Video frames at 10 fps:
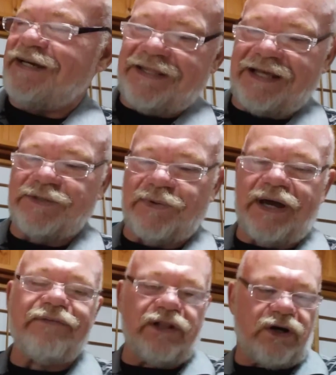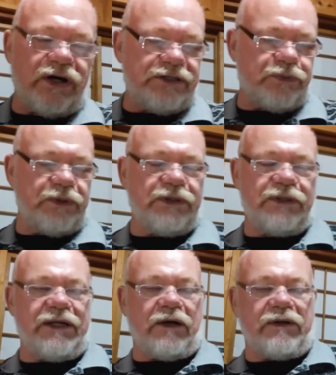That's why I have the large one
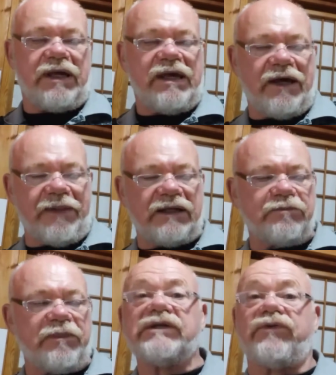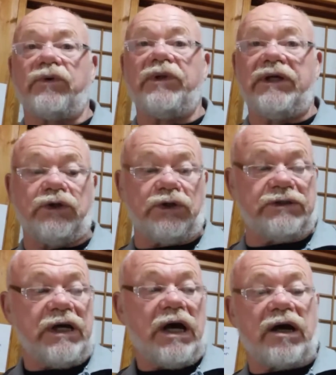laid out. And that makes for a really good